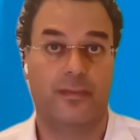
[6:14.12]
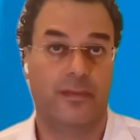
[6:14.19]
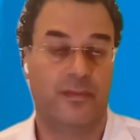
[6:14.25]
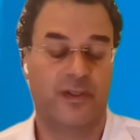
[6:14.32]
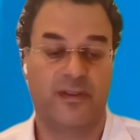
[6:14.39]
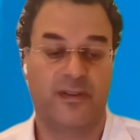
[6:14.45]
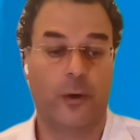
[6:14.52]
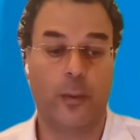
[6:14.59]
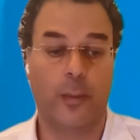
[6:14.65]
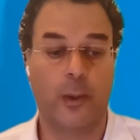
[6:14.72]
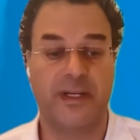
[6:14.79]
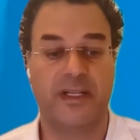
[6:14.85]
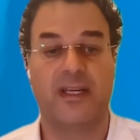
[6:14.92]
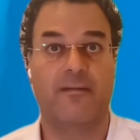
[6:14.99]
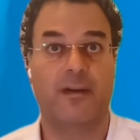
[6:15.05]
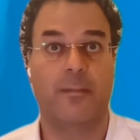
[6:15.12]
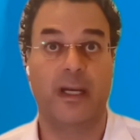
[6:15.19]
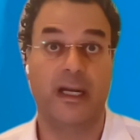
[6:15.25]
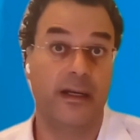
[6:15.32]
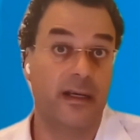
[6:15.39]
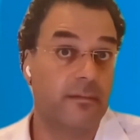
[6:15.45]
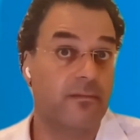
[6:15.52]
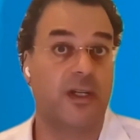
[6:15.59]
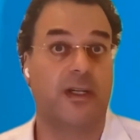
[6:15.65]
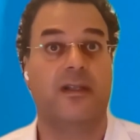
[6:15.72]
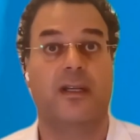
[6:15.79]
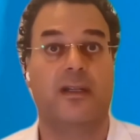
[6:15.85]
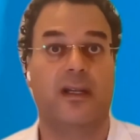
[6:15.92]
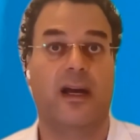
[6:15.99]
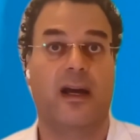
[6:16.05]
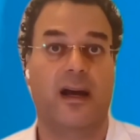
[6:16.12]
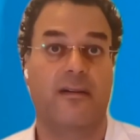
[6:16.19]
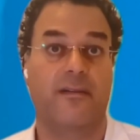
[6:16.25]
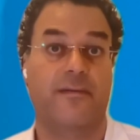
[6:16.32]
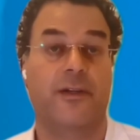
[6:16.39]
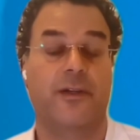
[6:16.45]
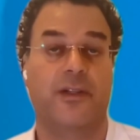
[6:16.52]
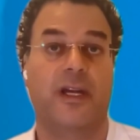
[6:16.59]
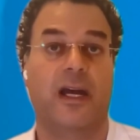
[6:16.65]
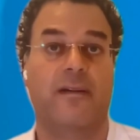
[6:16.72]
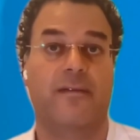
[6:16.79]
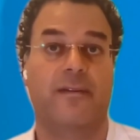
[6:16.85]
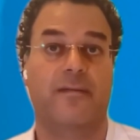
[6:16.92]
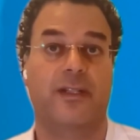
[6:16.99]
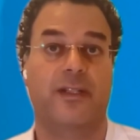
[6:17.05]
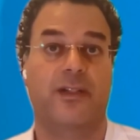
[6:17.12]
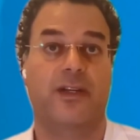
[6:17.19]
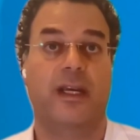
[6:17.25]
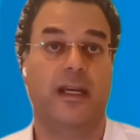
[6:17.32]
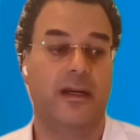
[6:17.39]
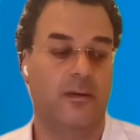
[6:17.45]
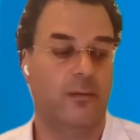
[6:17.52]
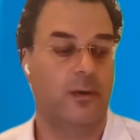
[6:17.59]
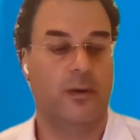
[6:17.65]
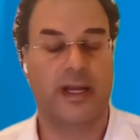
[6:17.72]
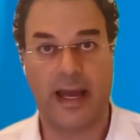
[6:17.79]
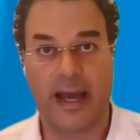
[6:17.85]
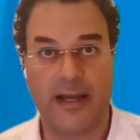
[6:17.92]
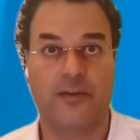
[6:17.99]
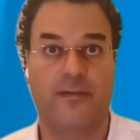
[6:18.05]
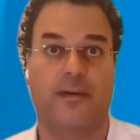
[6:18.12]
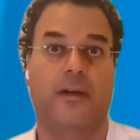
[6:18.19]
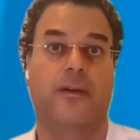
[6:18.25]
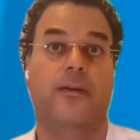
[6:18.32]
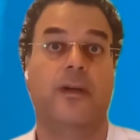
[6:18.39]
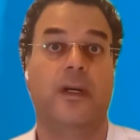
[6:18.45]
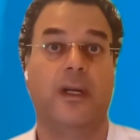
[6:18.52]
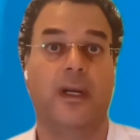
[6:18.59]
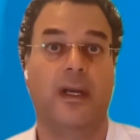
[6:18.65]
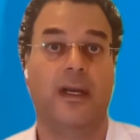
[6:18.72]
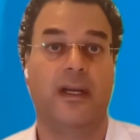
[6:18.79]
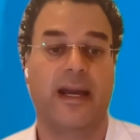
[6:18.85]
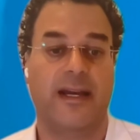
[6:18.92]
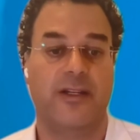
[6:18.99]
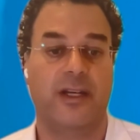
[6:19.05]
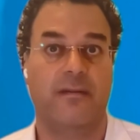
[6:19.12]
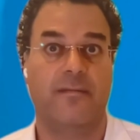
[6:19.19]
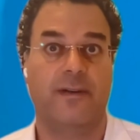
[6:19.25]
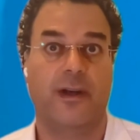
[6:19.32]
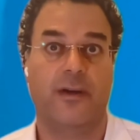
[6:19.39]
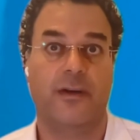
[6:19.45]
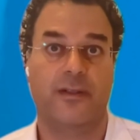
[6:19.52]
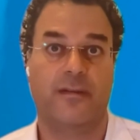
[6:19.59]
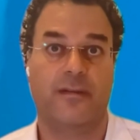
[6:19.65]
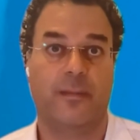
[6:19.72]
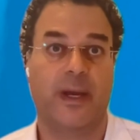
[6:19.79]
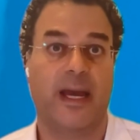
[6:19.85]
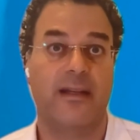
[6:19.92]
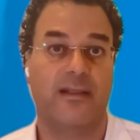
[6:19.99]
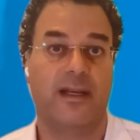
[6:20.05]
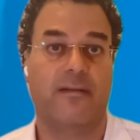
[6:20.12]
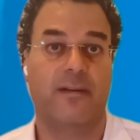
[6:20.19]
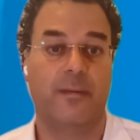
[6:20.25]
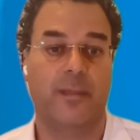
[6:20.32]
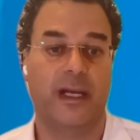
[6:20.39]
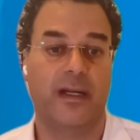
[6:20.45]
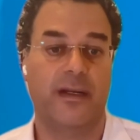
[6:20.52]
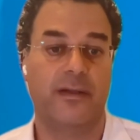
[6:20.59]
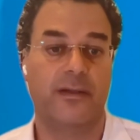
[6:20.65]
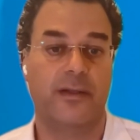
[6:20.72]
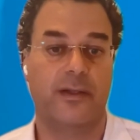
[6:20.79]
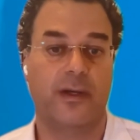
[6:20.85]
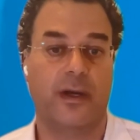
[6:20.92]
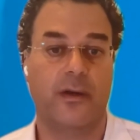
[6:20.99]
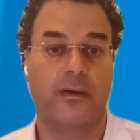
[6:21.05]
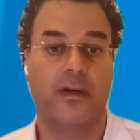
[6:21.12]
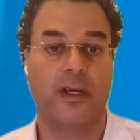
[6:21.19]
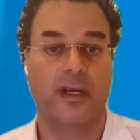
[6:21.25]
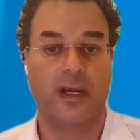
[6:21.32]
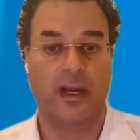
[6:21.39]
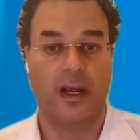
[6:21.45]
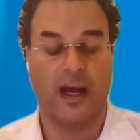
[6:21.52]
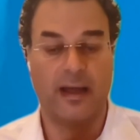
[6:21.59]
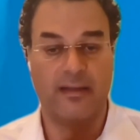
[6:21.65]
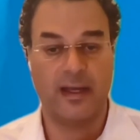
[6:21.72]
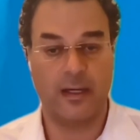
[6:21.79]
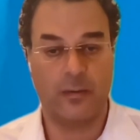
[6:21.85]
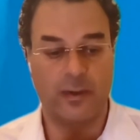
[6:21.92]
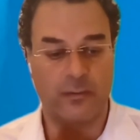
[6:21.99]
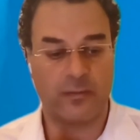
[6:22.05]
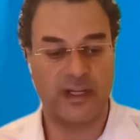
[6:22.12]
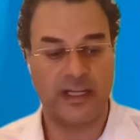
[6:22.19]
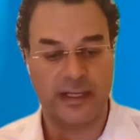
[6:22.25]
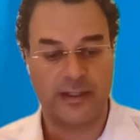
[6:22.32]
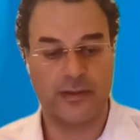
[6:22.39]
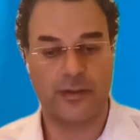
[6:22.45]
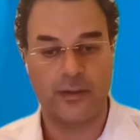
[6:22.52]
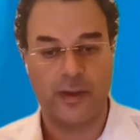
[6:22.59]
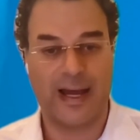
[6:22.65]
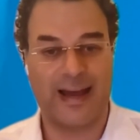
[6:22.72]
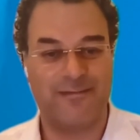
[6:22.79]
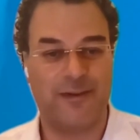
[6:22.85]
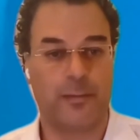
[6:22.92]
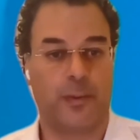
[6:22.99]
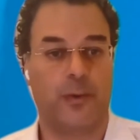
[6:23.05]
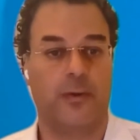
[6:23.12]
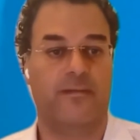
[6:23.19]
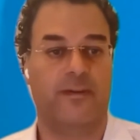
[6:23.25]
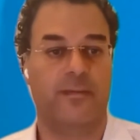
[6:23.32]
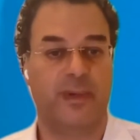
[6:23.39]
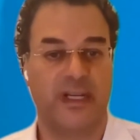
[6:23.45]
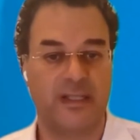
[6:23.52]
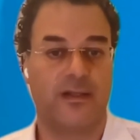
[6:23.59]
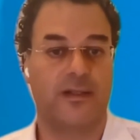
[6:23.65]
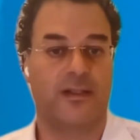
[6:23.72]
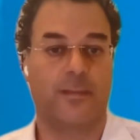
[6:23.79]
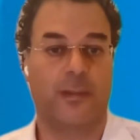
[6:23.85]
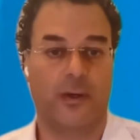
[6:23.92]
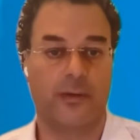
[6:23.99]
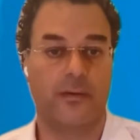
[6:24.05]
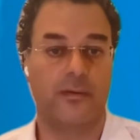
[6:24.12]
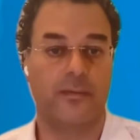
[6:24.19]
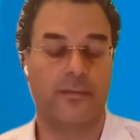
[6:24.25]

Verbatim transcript: yep. 4.7 million just in the half, first half of this year. We were cash flow, cash inflows of about 7 million. So I think we really do have a proven business model.